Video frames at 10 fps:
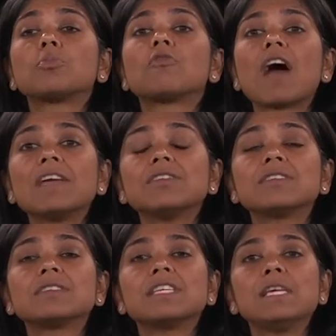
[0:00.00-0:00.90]

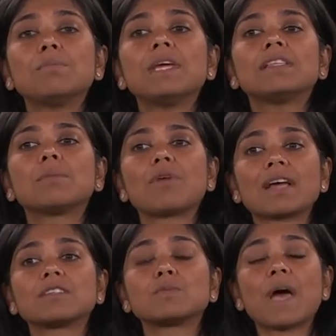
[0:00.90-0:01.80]
providers keeping the
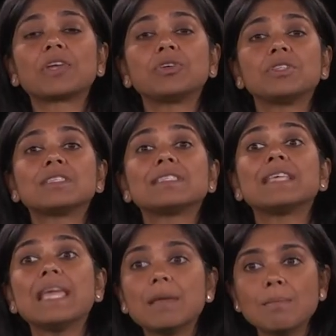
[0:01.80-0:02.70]
practice pattern the
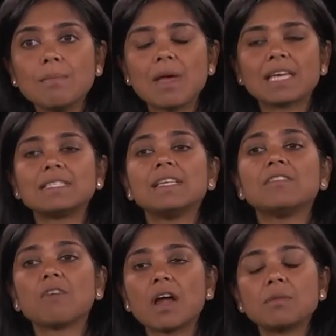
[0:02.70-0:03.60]
same as the
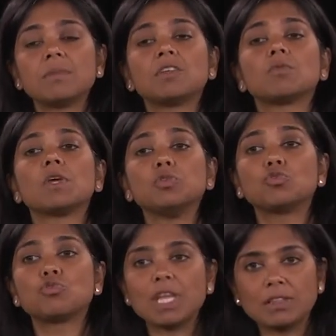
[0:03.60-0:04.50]
environment where you
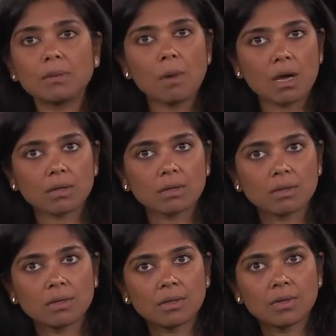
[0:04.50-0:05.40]
train the model,
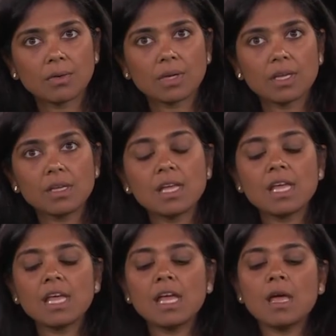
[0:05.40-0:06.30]
okay?
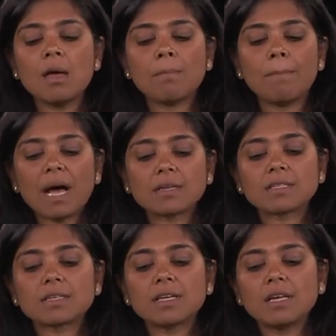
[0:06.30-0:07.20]

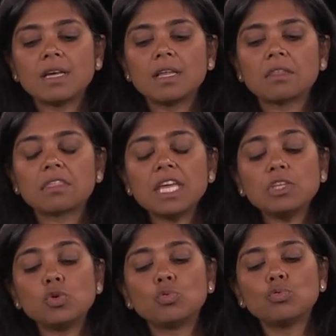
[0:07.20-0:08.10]
But the
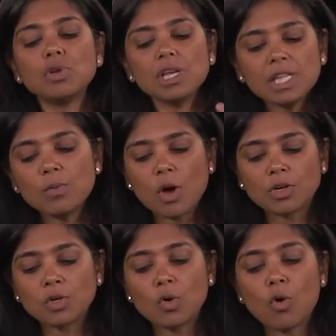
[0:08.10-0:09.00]
thing you really want
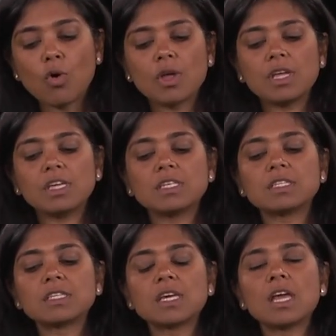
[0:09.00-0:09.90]
to know
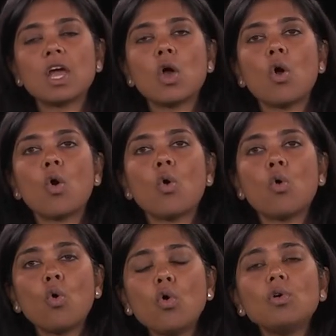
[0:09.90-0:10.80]
is
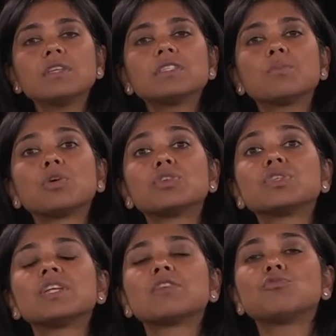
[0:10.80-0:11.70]
who is the
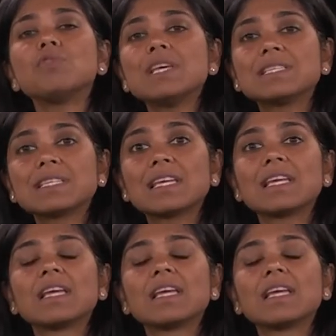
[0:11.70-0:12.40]
person at risk